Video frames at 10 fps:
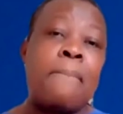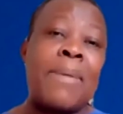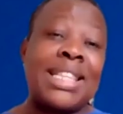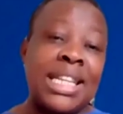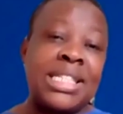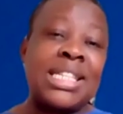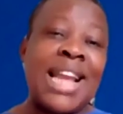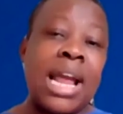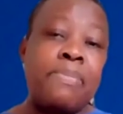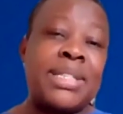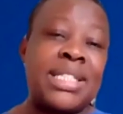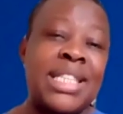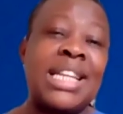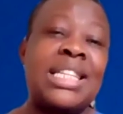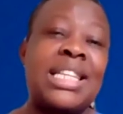But
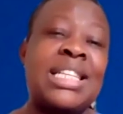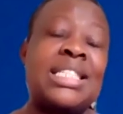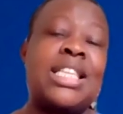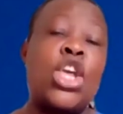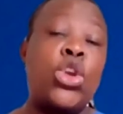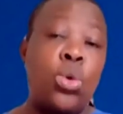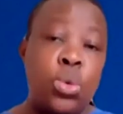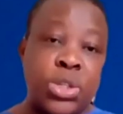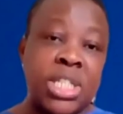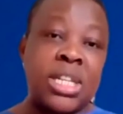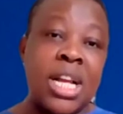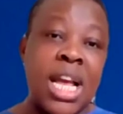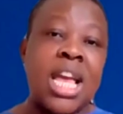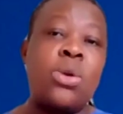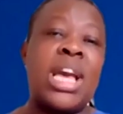39% is huge.
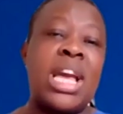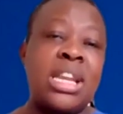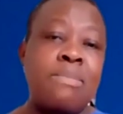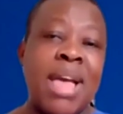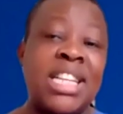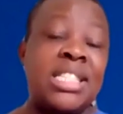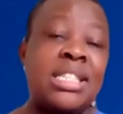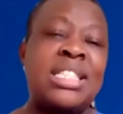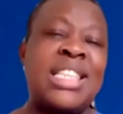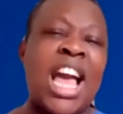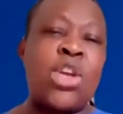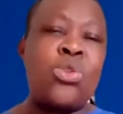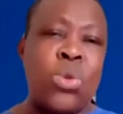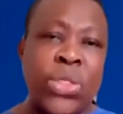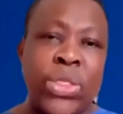You can imagine these are
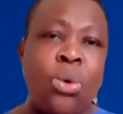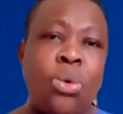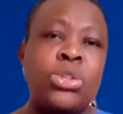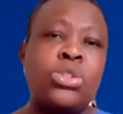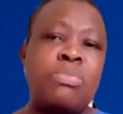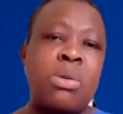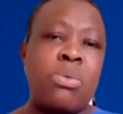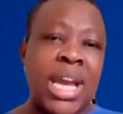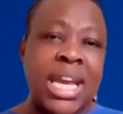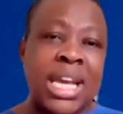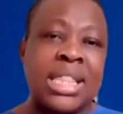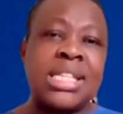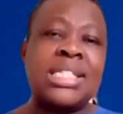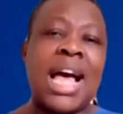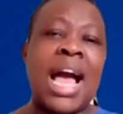youth who should be working.
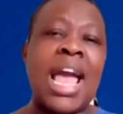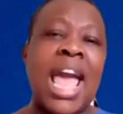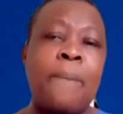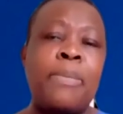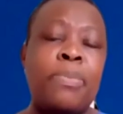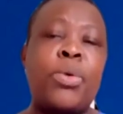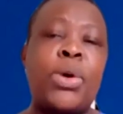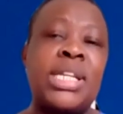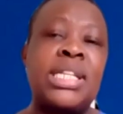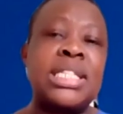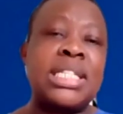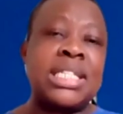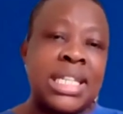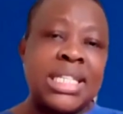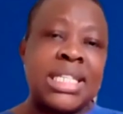These are able-bodied
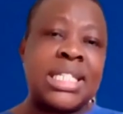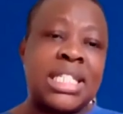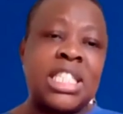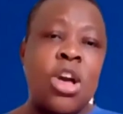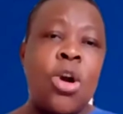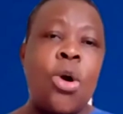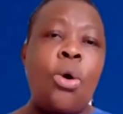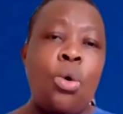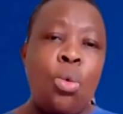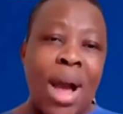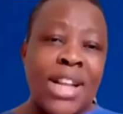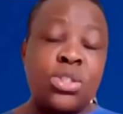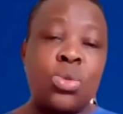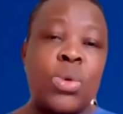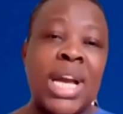citizens who want
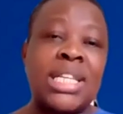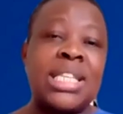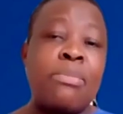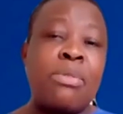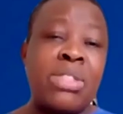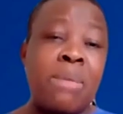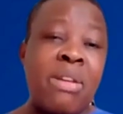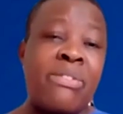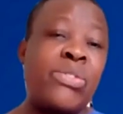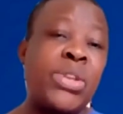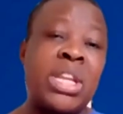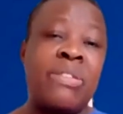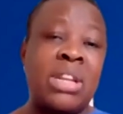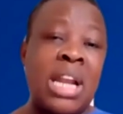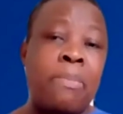to work. Some of them have even
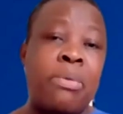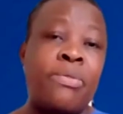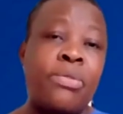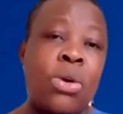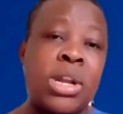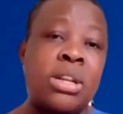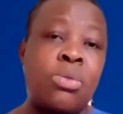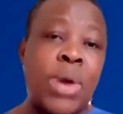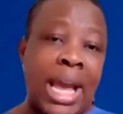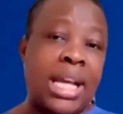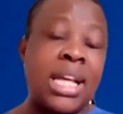given up on work.